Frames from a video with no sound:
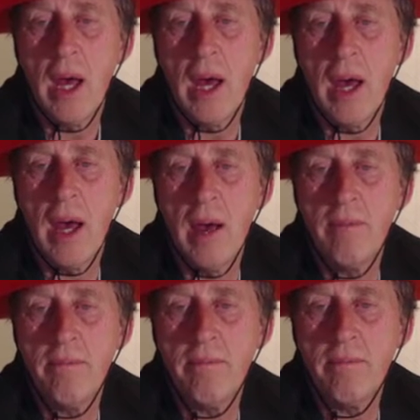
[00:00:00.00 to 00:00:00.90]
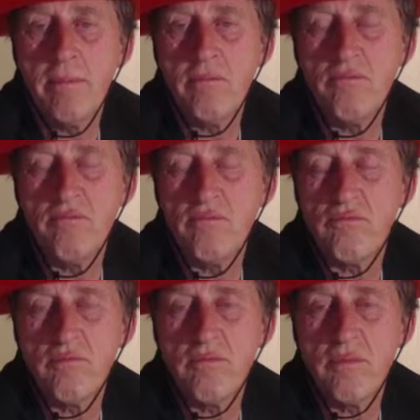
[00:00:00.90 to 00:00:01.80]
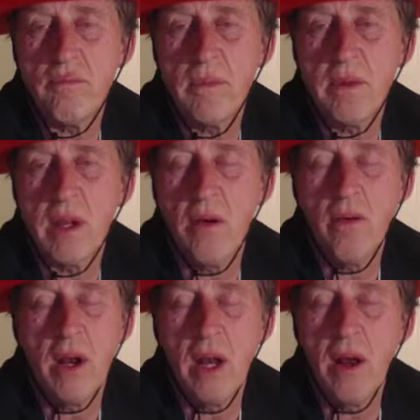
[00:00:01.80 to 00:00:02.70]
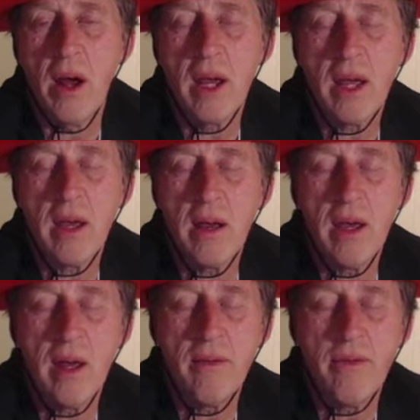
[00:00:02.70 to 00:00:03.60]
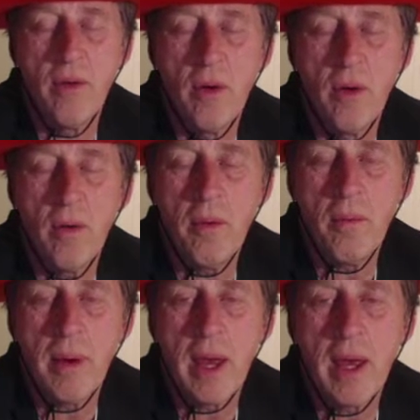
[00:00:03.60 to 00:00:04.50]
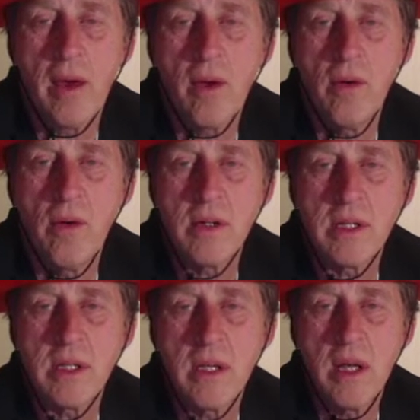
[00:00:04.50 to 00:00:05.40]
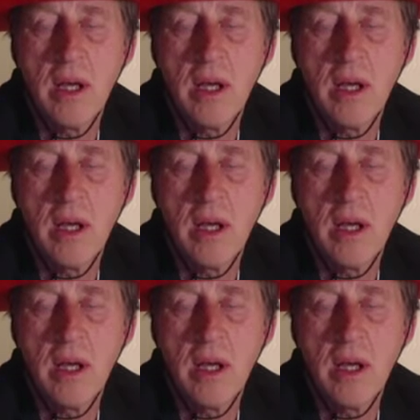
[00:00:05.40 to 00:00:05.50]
don't really like it for black, of course.